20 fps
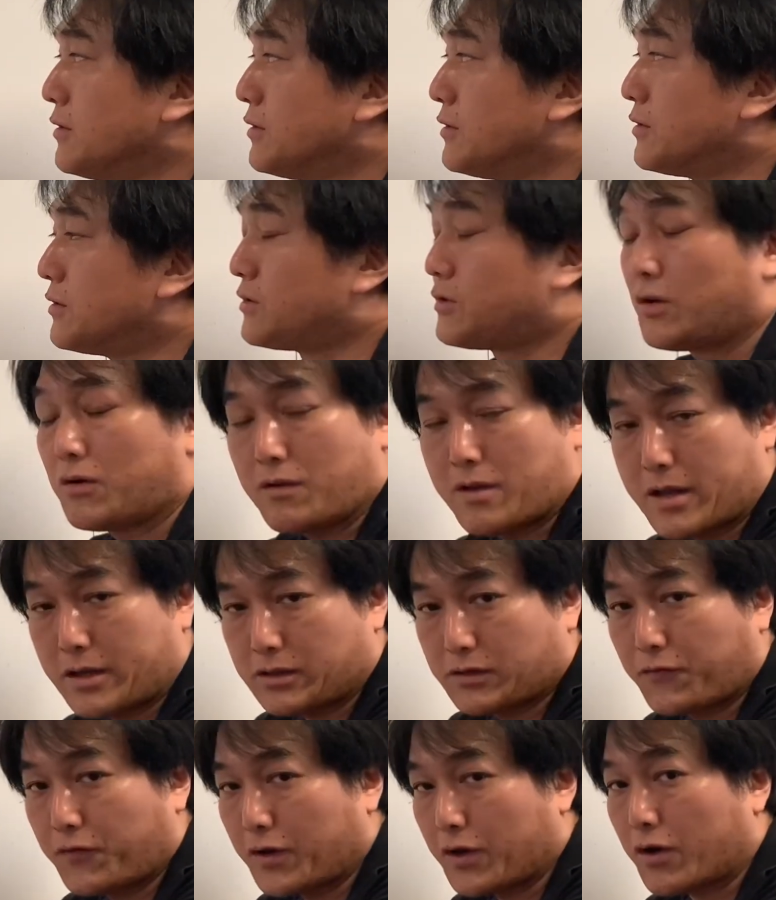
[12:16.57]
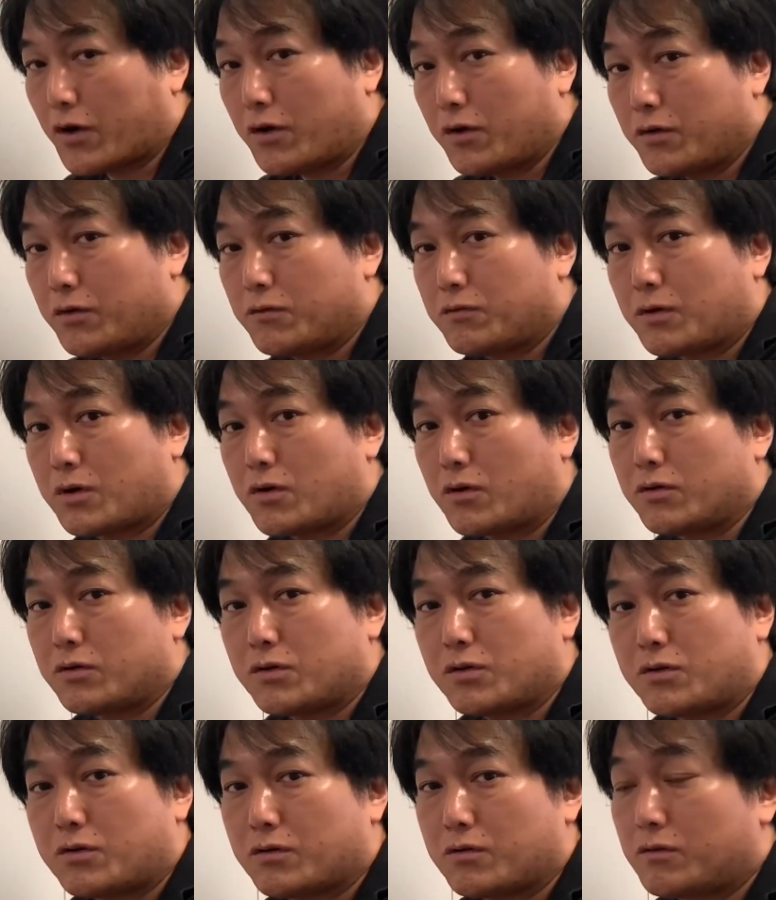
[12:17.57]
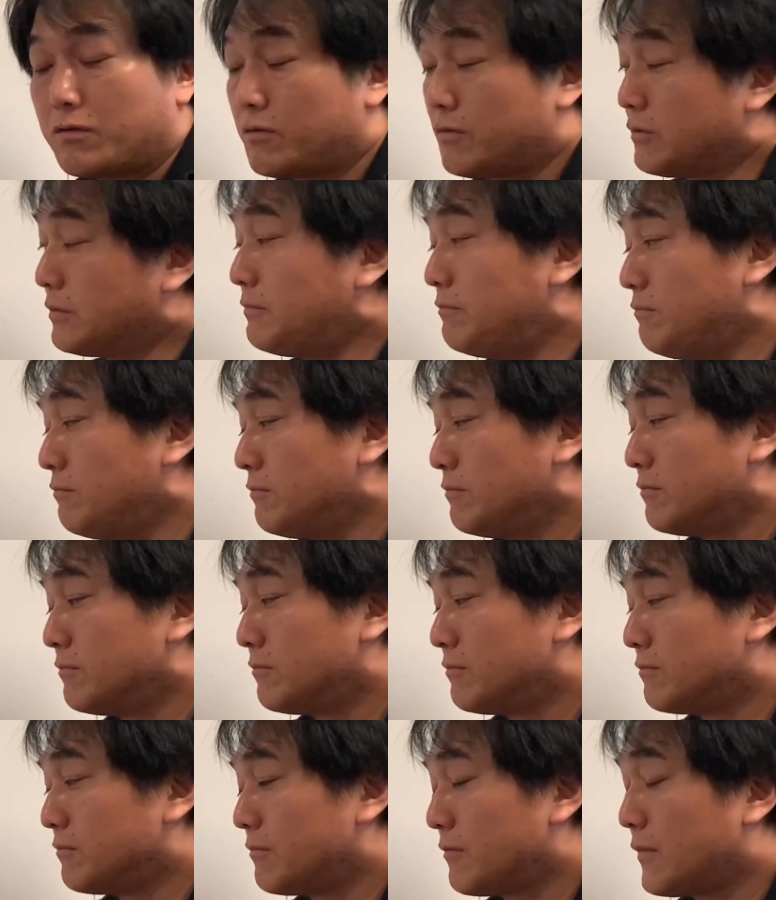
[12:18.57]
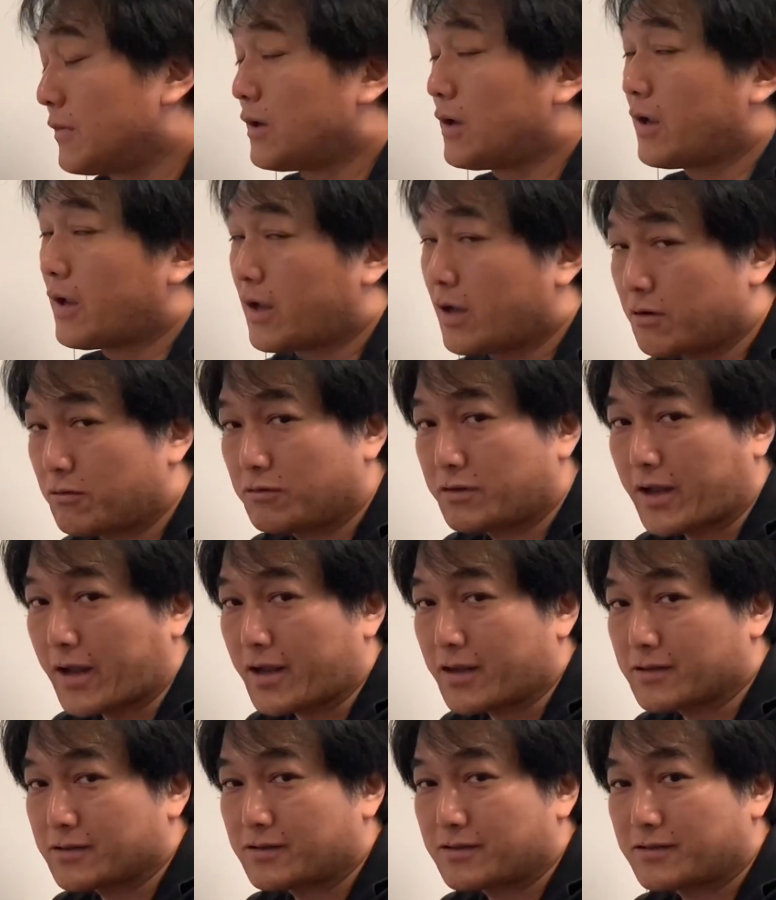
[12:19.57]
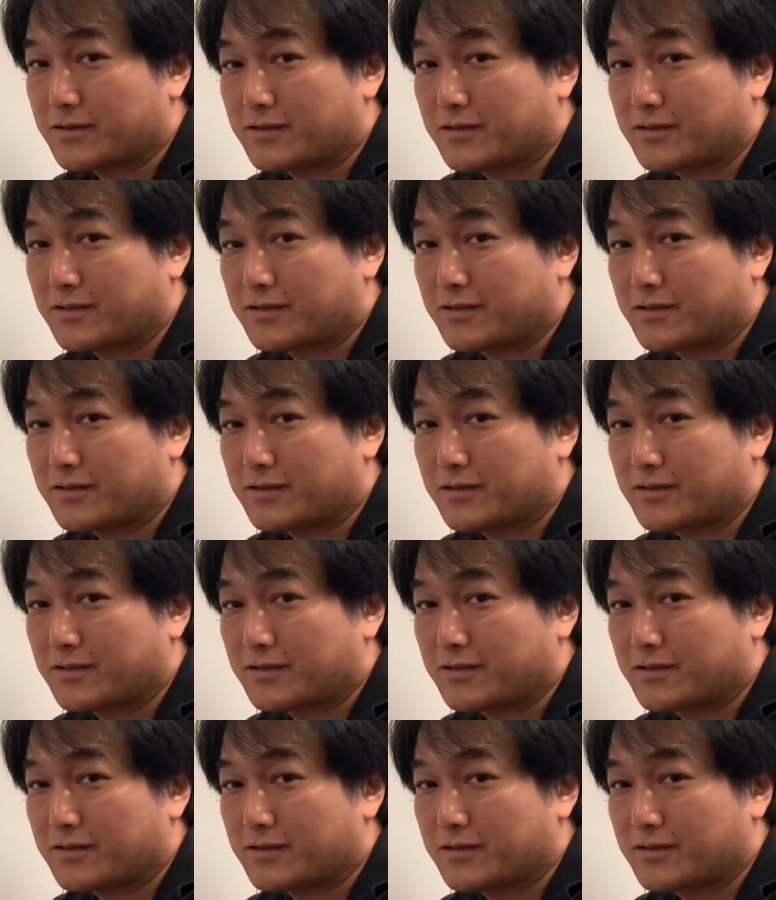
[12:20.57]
So next video we're going to do angle dance.